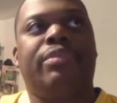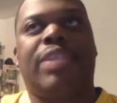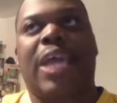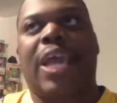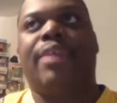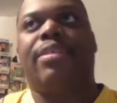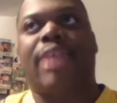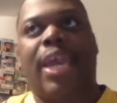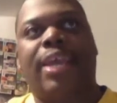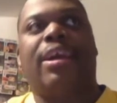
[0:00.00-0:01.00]

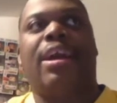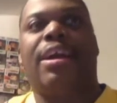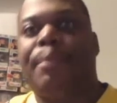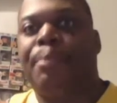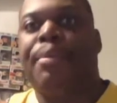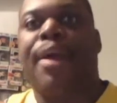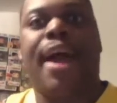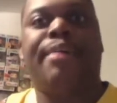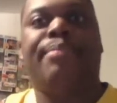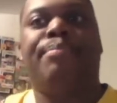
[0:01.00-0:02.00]
they
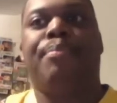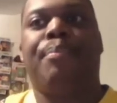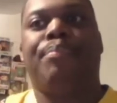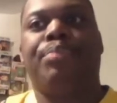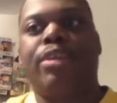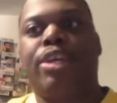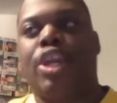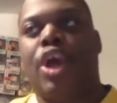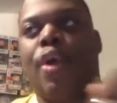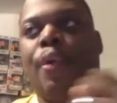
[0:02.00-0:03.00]
brought, you
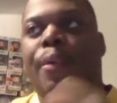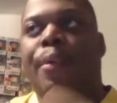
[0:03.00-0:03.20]
know,